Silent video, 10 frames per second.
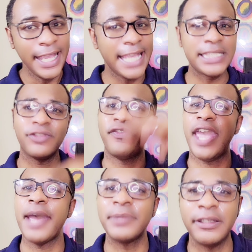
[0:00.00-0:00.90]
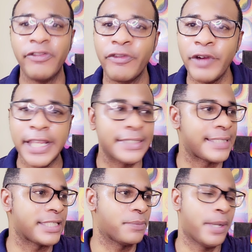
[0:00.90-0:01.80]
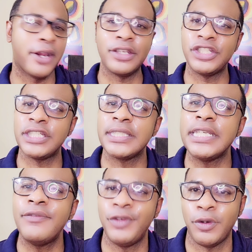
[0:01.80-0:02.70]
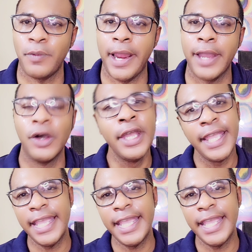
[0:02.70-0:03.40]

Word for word: It's family, friends that your parents just leave you around.